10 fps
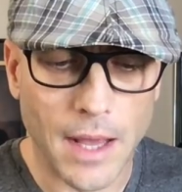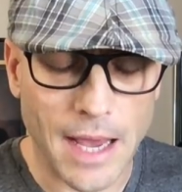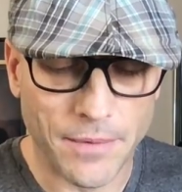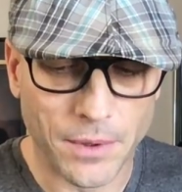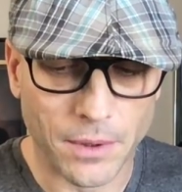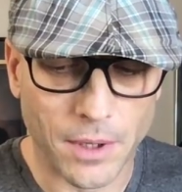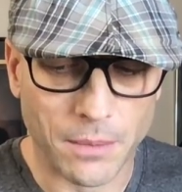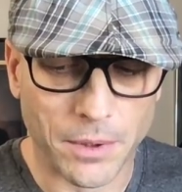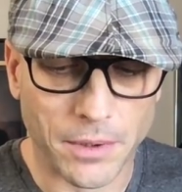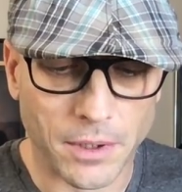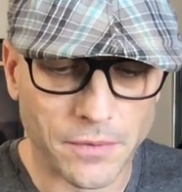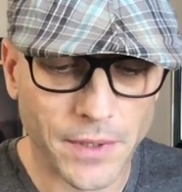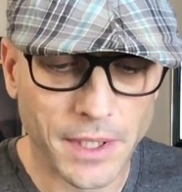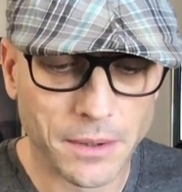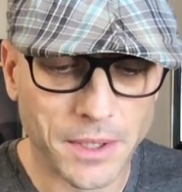after uploading those
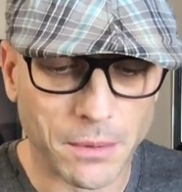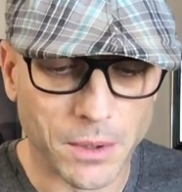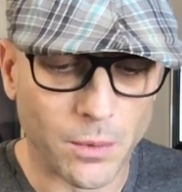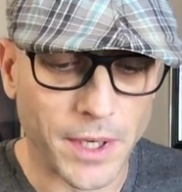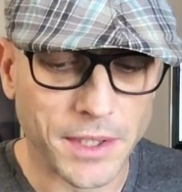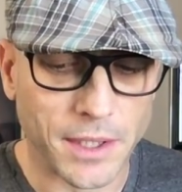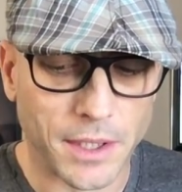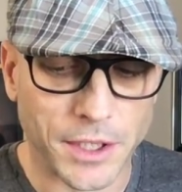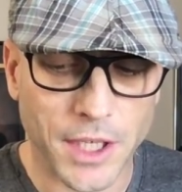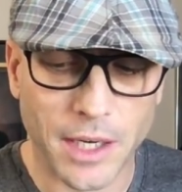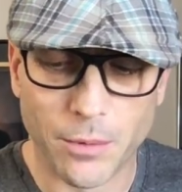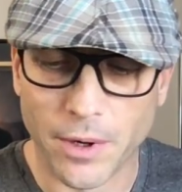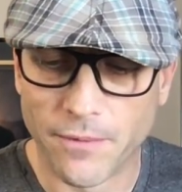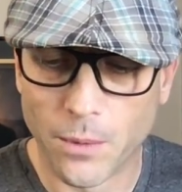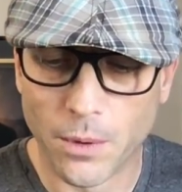videos, I was arrested on
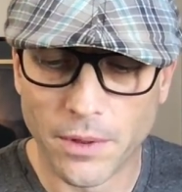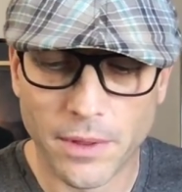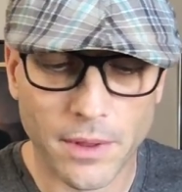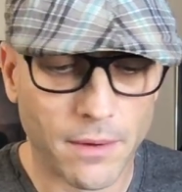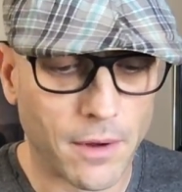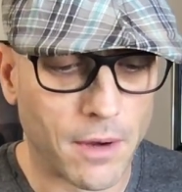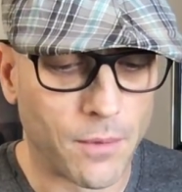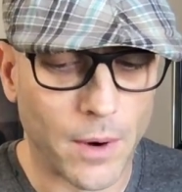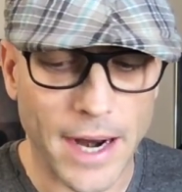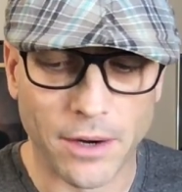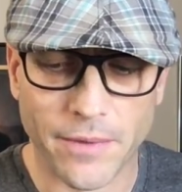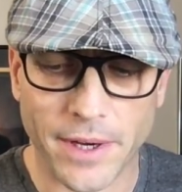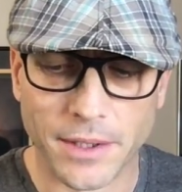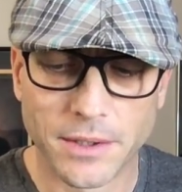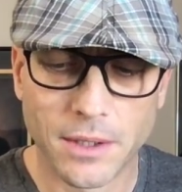January 4th uh, for
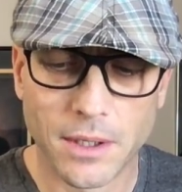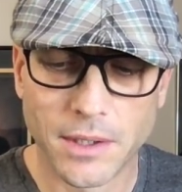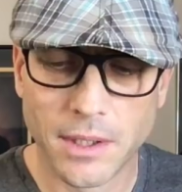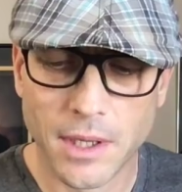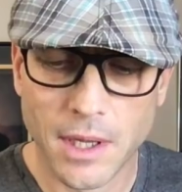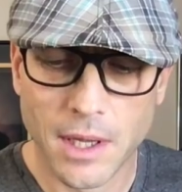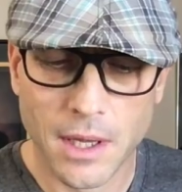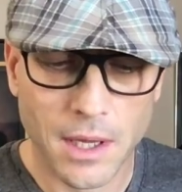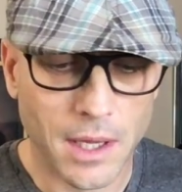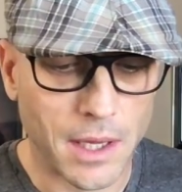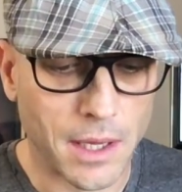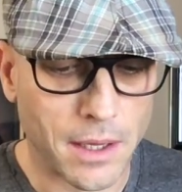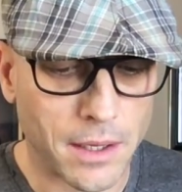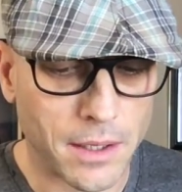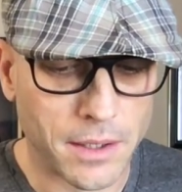aggravated assault.
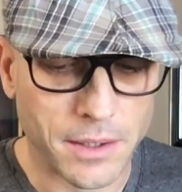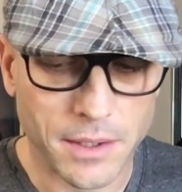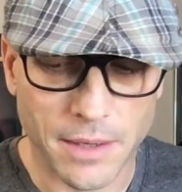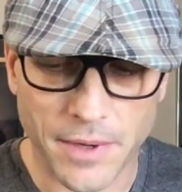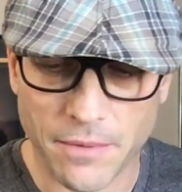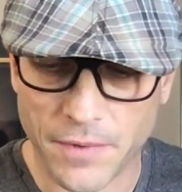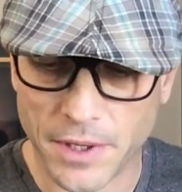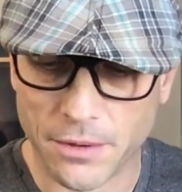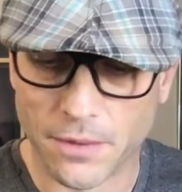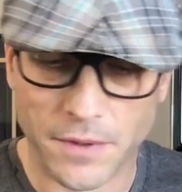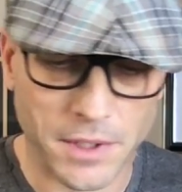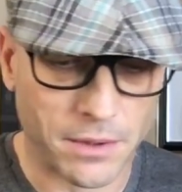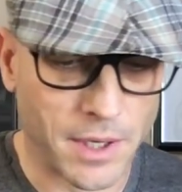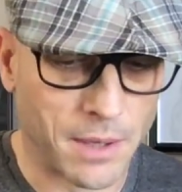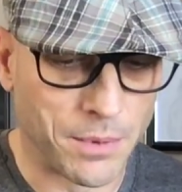And I've got video of this other
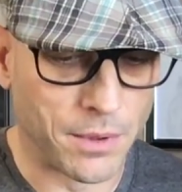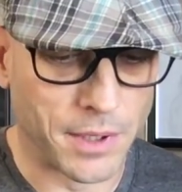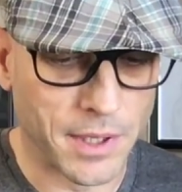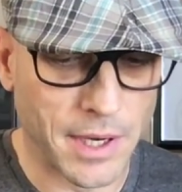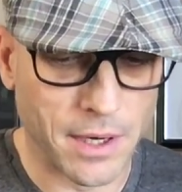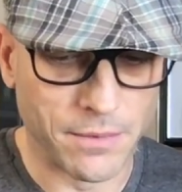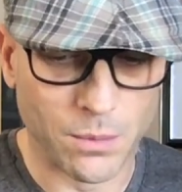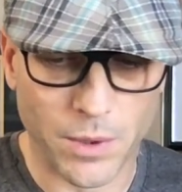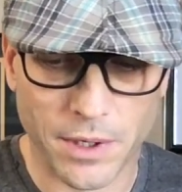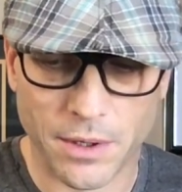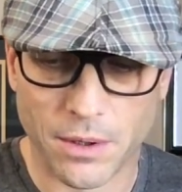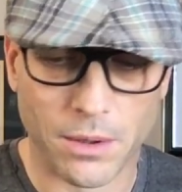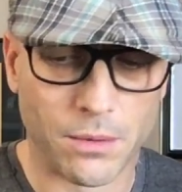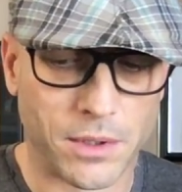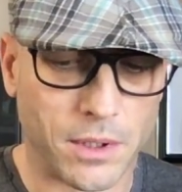guy pulling a gun out of his
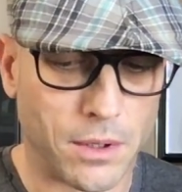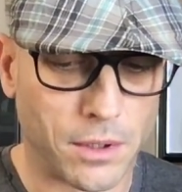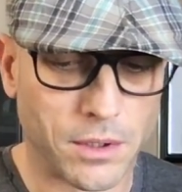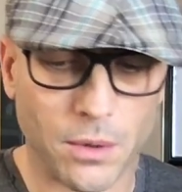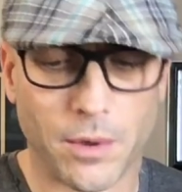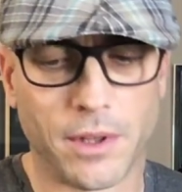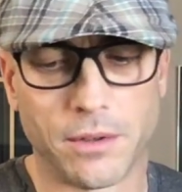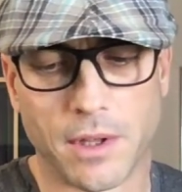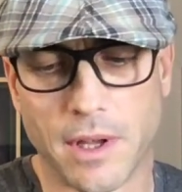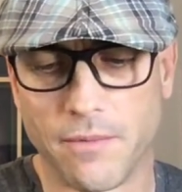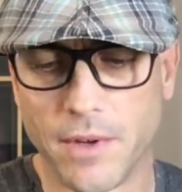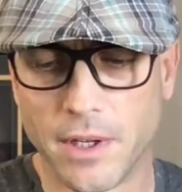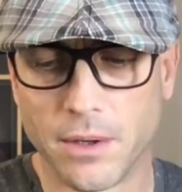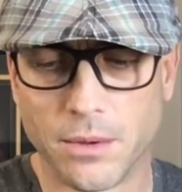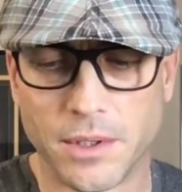window. It's a long story. There's a lot of
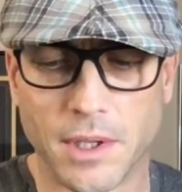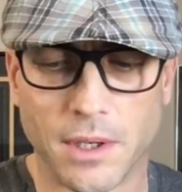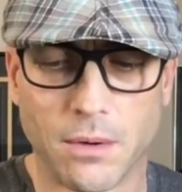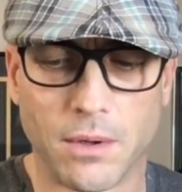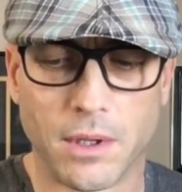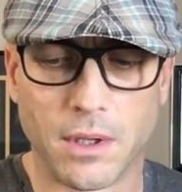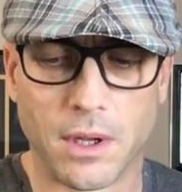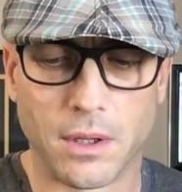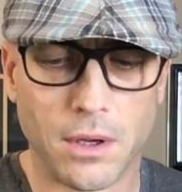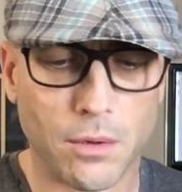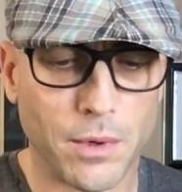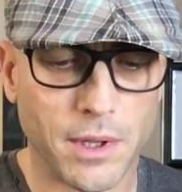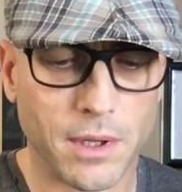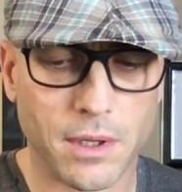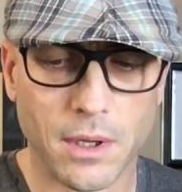videos that go along with
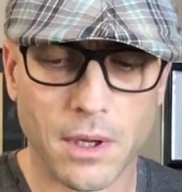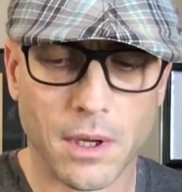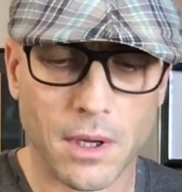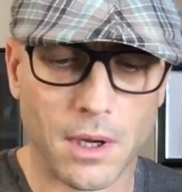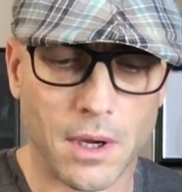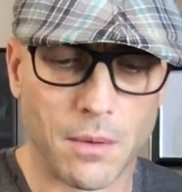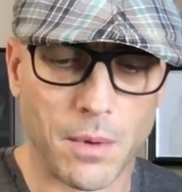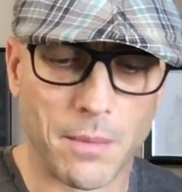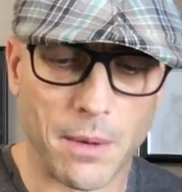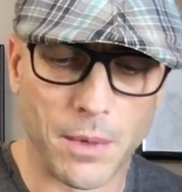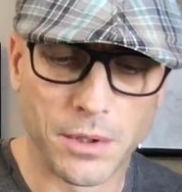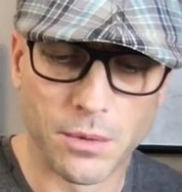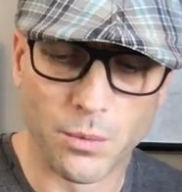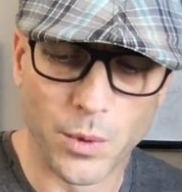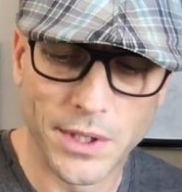it. Uh, but my most
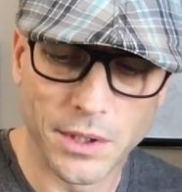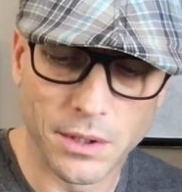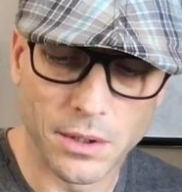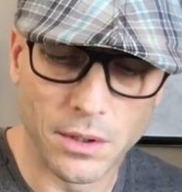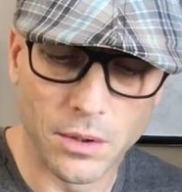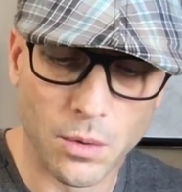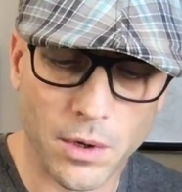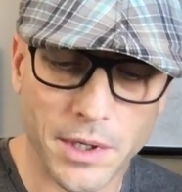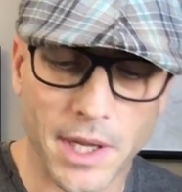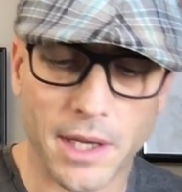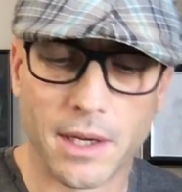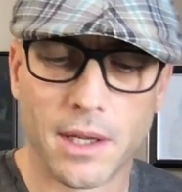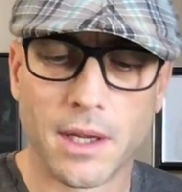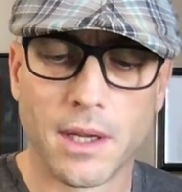recent court date,